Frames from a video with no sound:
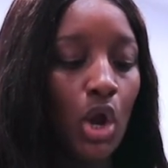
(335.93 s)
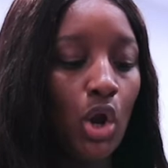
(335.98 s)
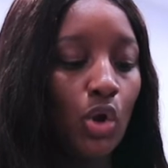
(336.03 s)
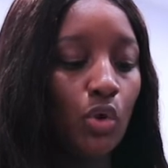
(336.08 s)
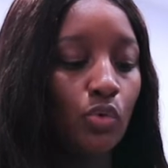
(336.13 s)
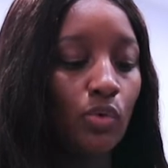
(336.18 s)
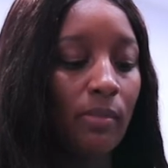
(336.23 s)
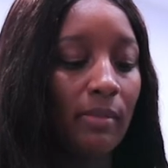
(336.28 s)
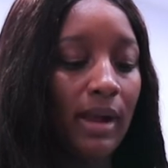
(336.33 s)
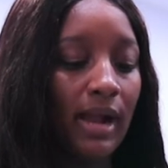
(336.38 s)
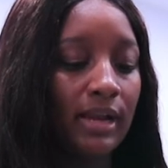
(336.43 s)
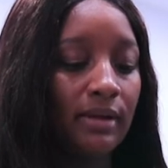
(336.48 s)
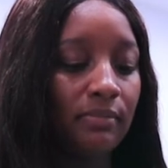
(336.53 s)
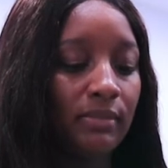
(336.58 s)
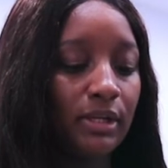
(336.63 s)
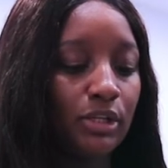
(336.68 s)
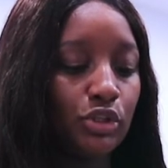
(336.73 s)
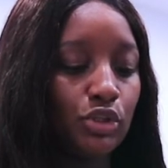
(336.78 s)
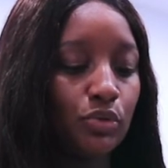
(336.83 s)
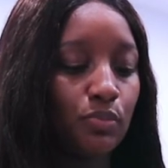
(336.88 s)
Remind
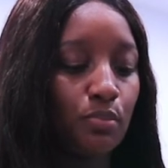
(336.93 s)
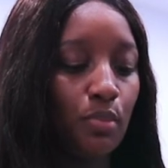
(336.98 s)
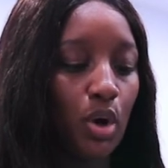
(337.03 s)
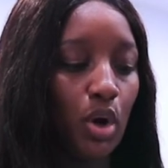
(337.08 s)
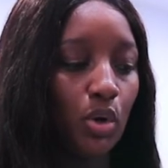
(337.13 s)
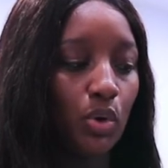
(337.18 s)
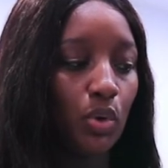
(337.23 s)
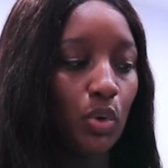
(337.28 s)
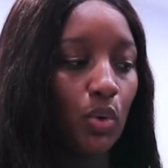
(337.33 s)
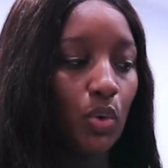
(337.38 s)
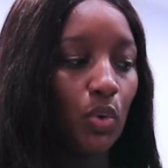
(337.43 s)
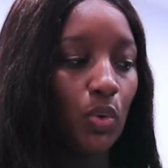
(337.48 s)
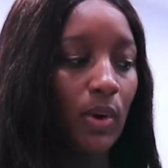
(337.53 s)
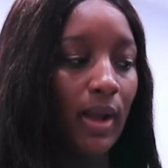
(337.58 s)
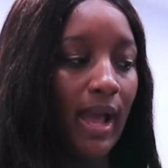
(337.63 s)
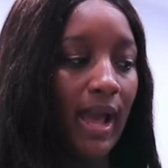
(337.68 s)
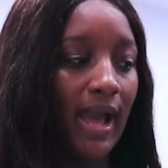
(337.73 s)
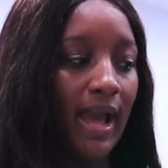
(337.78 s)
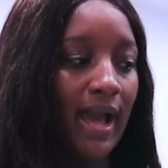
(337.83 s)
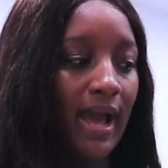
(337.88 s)
me
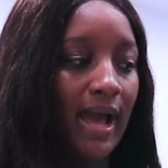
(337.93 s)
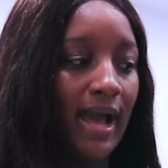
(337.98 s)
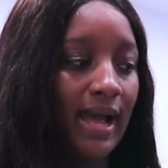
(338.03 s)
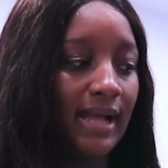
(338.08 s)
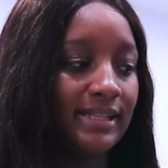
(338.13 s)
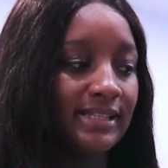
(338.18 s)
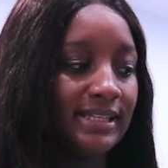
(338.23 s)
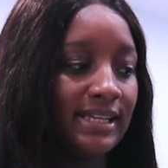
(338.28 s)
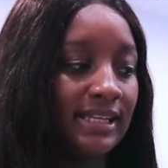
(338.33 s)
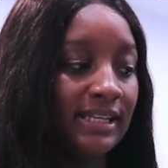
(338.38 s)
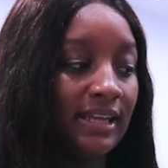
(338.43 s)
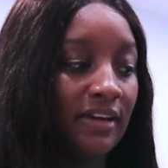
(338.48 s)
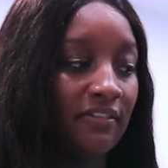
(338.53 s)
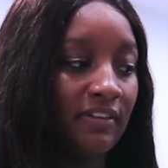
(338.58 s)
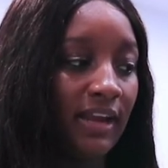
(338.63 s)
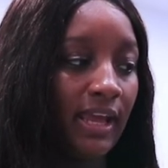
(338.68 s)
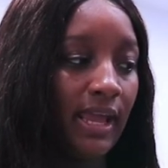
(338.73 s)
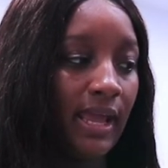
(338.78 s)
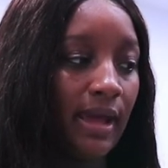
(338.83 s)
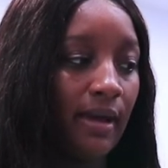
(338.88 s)
tomorrow at
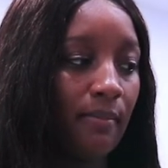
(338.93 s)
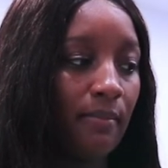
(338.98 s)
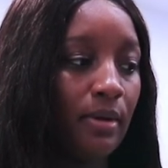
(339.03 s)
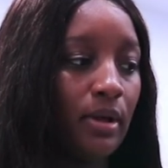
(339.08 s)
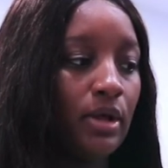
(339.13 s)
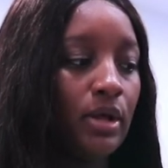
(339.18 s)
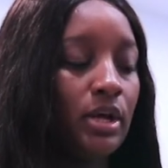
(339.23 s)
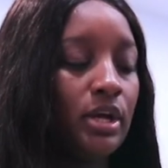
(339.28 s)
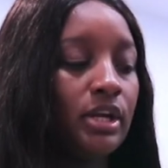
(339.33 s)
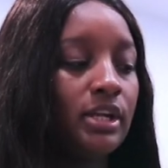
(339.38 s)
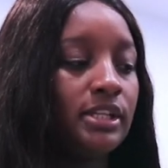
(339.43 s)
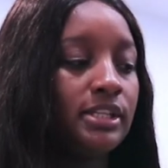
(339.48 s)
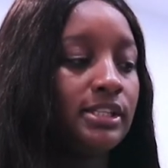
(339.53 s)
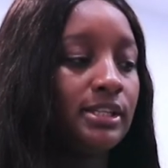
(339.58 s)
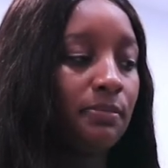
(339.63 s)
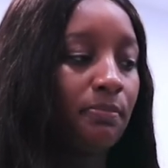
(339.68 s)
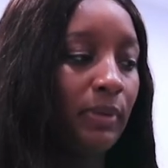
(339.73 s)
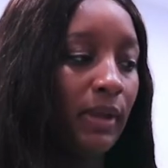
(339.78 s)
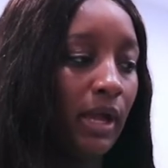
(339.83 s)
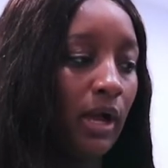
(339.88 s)
11 a.m.
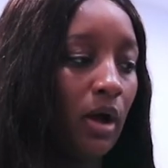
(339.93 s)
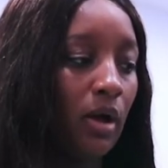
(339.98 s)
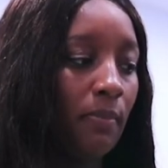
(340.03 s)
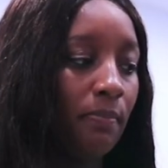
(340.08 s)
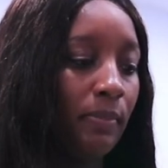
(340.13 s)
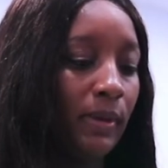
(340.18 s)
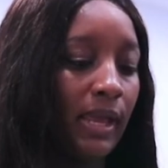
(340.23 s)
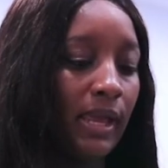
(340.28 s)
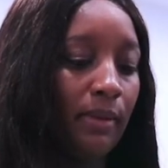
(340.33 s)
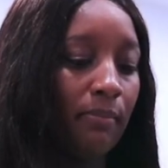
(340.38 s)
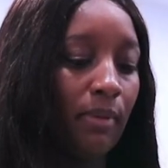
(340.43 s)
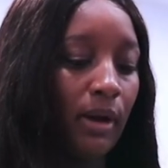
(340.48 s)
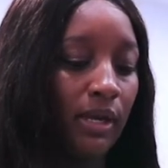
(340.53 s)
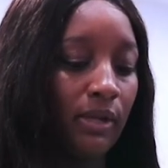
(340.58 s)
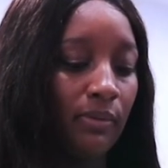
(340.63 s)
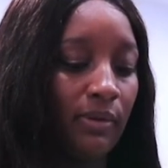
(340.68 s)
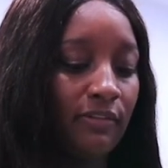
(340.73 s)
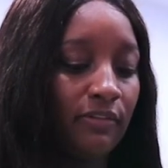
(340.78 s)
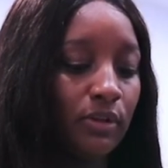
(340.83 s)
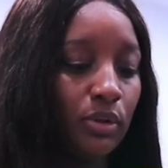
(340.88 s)
to pick up a body
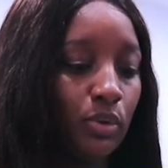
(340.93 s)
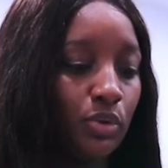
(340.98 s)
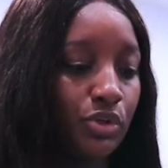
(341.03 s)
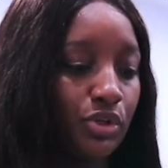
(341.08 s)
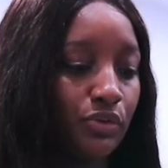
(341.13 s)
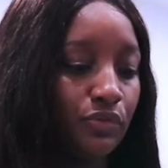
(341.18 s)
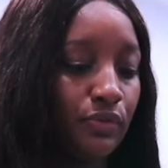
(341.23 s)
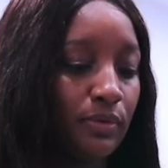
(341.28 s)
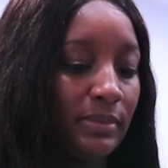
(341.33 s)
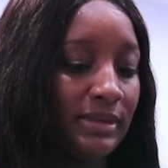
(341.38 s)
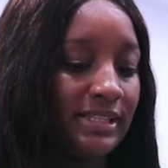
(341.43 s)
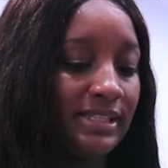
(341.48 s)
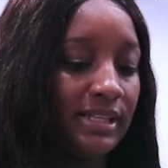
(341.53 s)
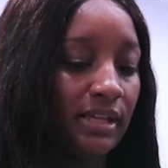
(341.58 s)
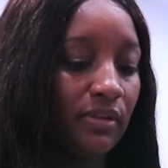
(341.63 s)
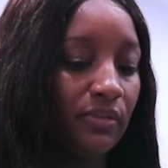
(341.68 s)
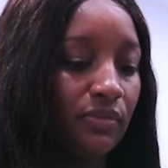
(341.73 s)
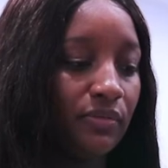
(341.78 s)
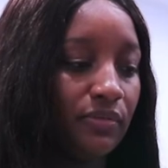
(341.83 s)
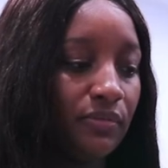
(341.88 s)
wave closure for
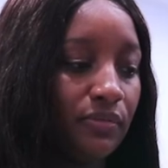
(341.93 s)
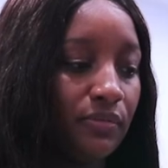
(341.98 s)
myself.